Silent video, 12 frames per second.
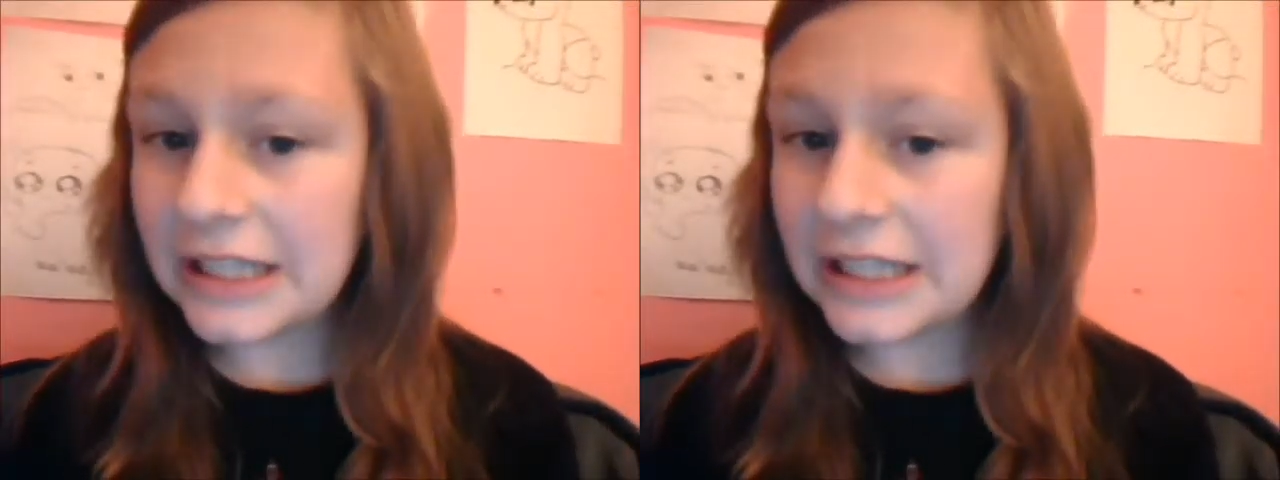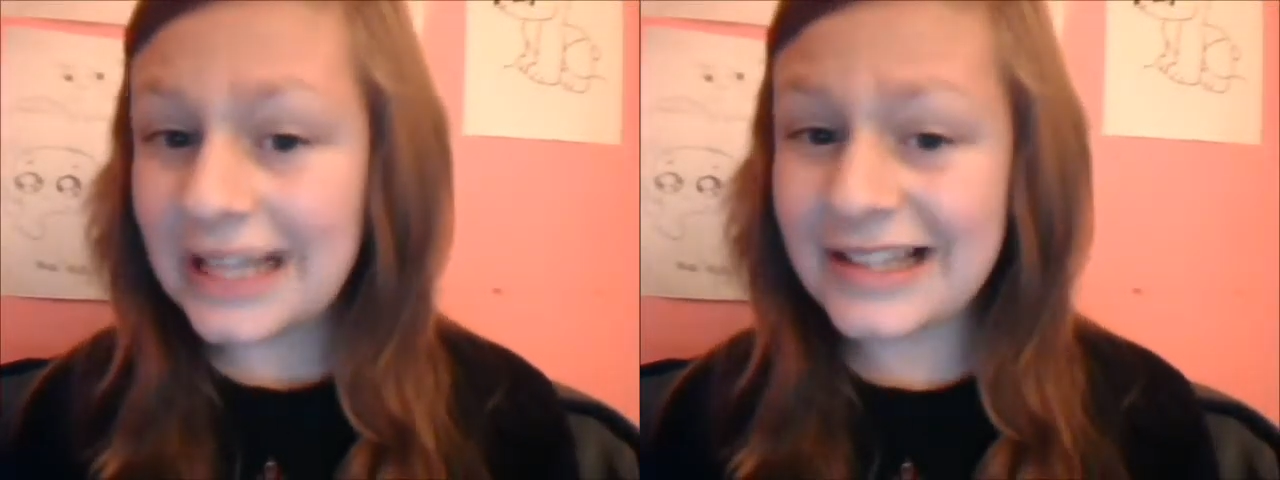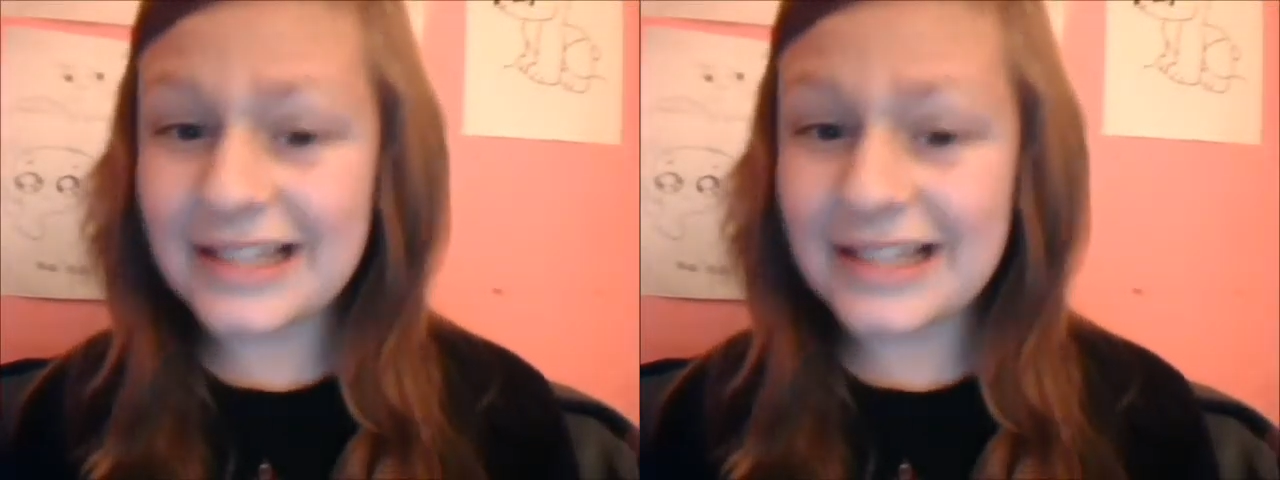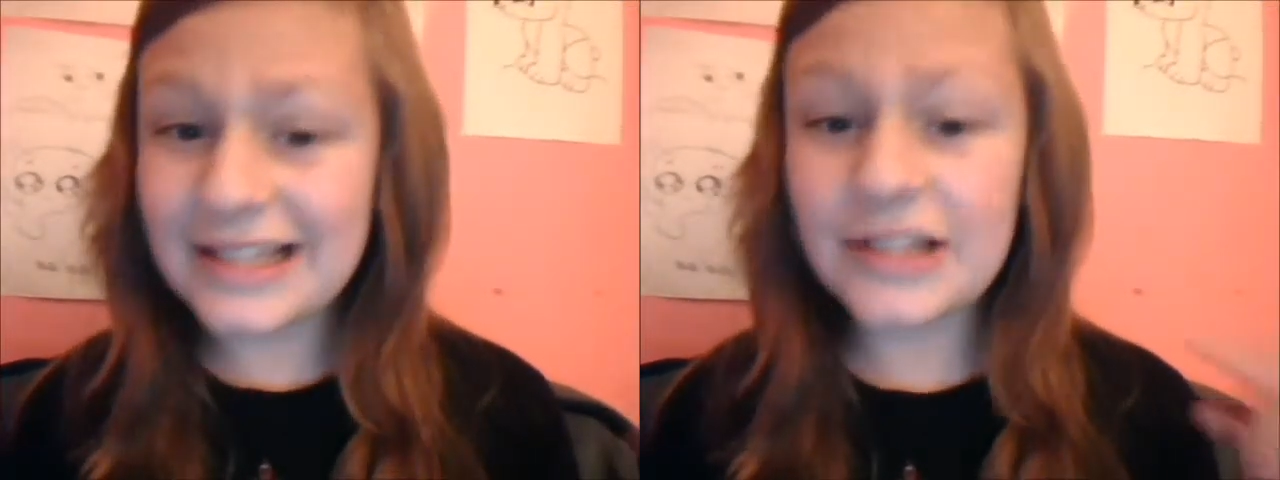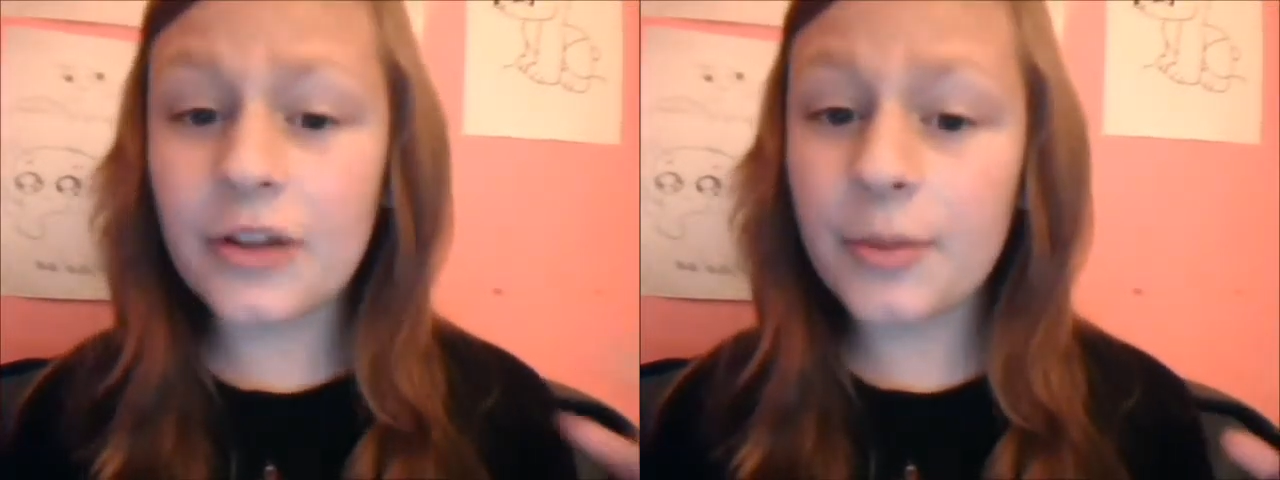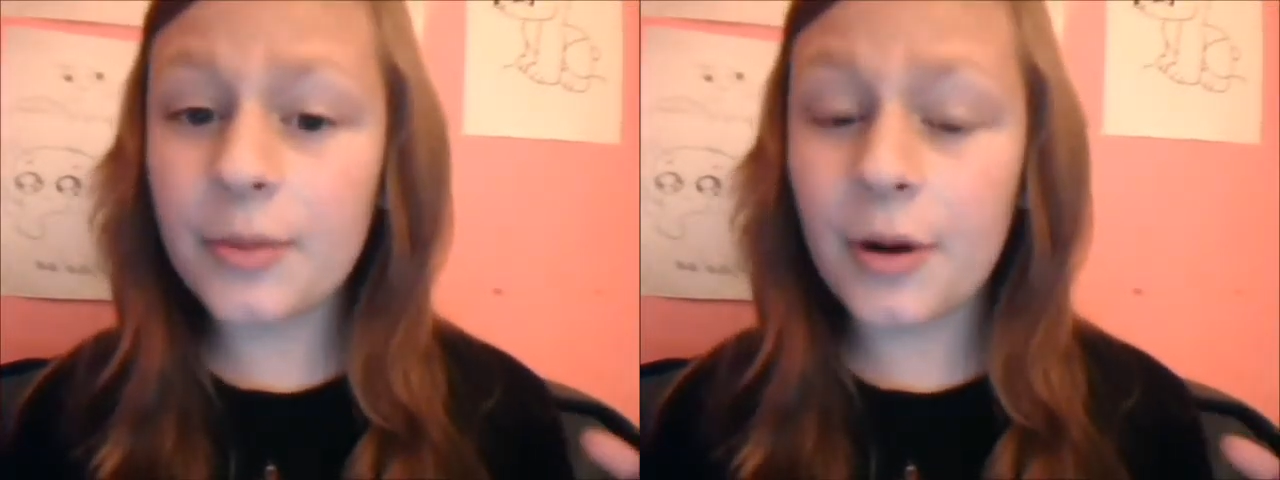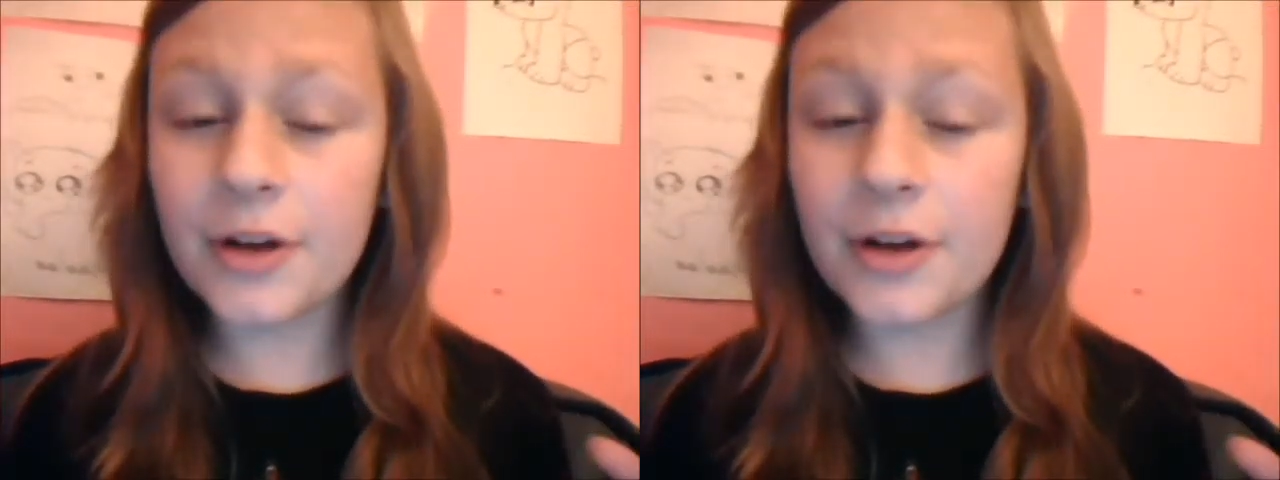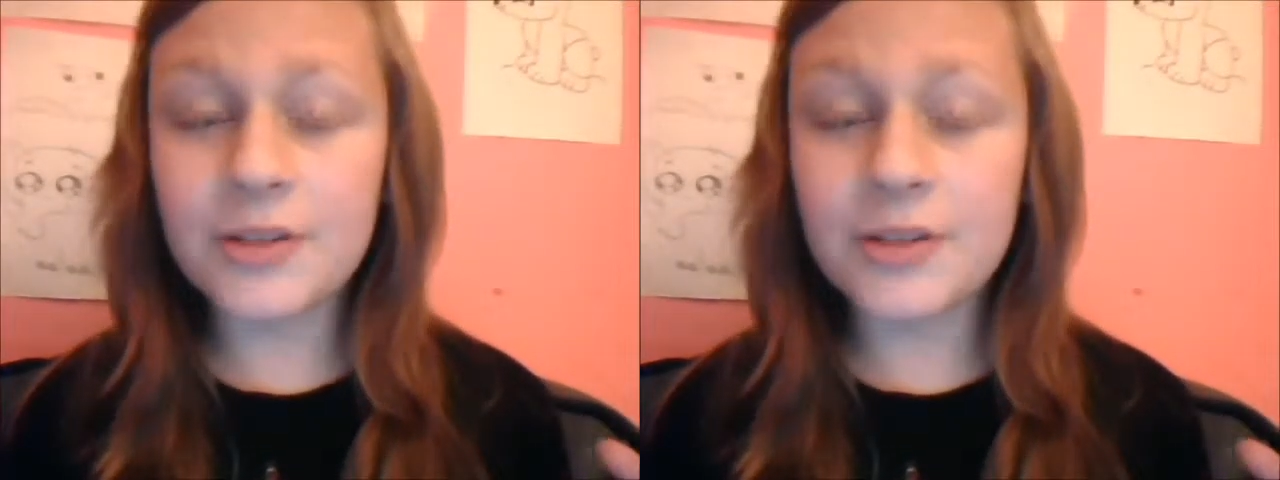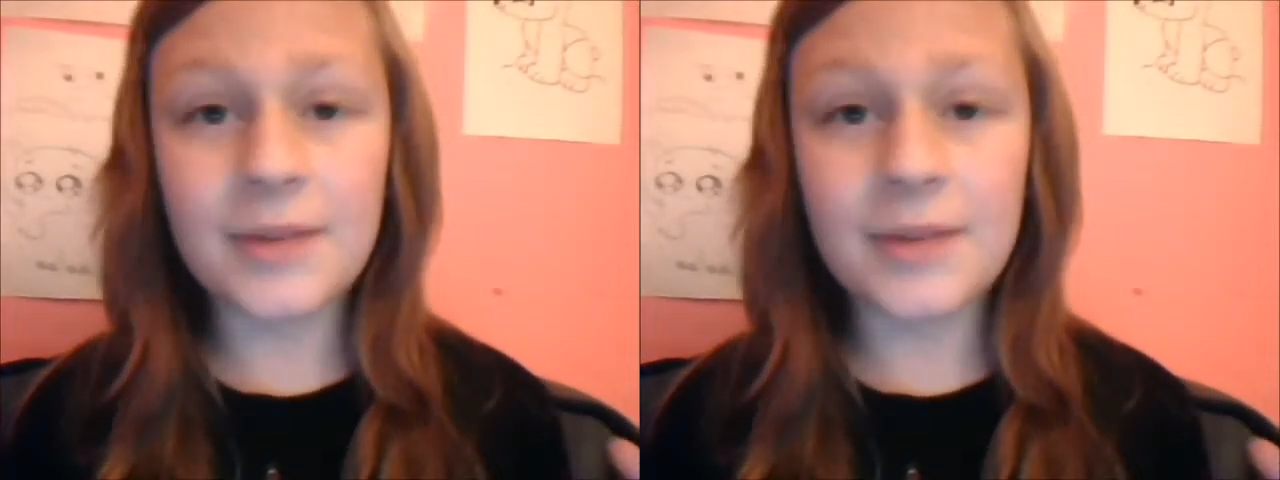this is another part to my